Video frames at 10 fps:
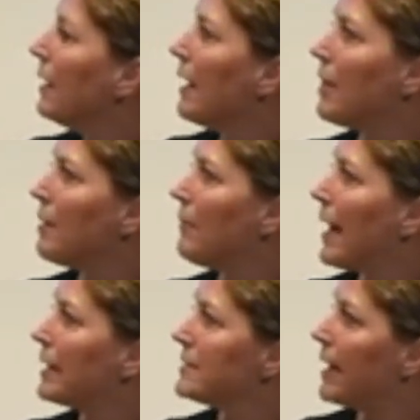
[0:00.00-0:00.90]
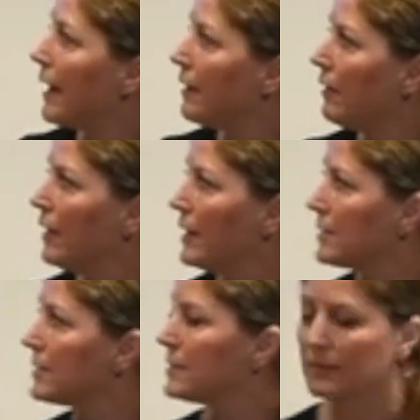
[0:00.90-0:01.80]
And then back to
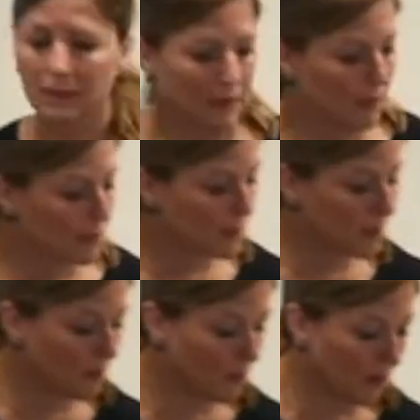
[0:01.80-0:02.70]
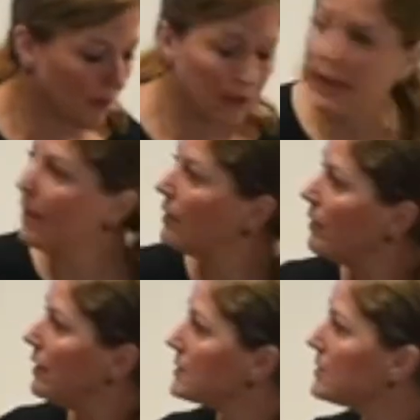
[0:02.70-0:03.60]
analytics. So on
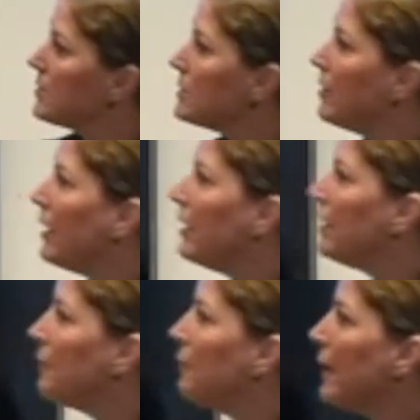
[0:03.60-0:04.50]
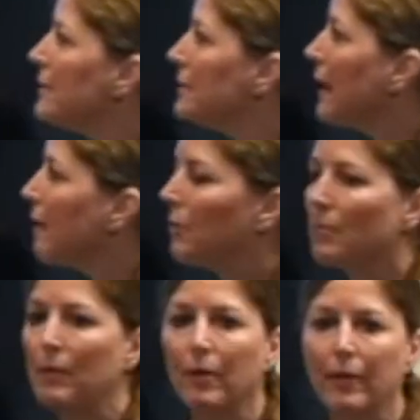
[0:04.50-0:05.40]
analytics, there's a lot of different ways. Again,
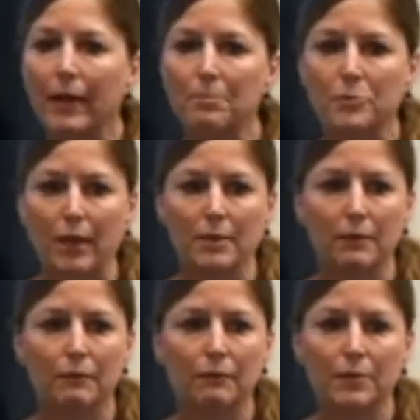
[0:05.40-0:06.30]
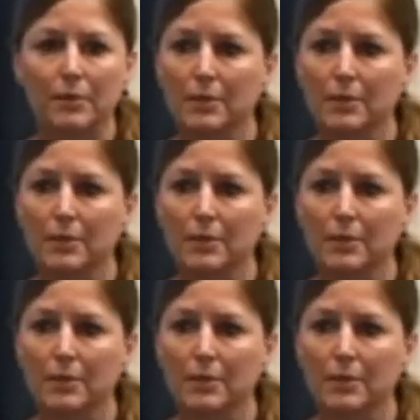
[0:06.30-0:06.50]
remember the objective versus